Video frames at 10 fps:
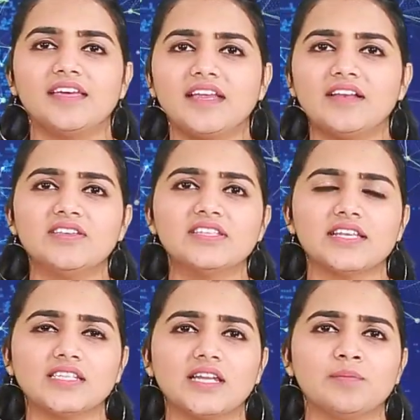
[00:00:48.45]
Railways
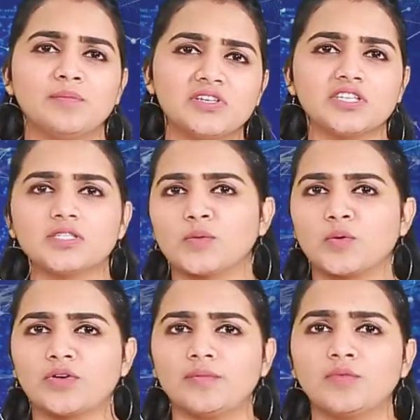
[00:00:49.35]
has an ambitious
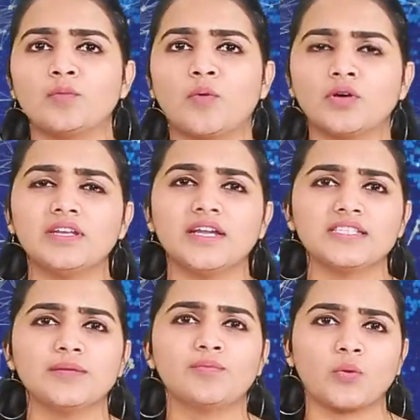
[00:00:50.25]
program to
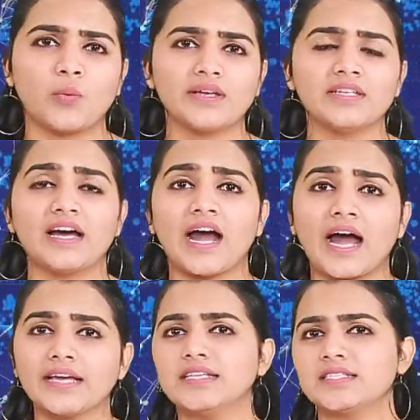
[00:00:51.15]
modernize and provide the
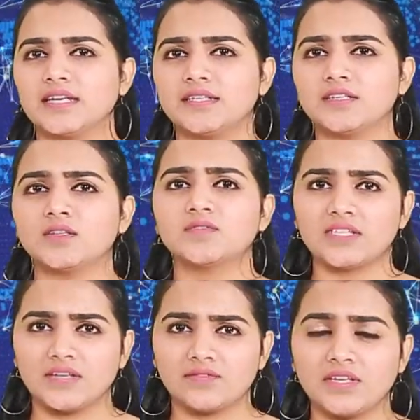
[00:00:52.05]
highest standards of
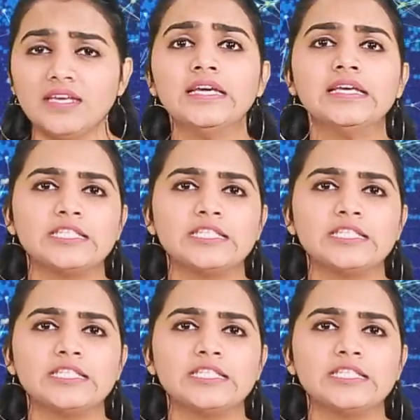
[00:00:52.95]
safety,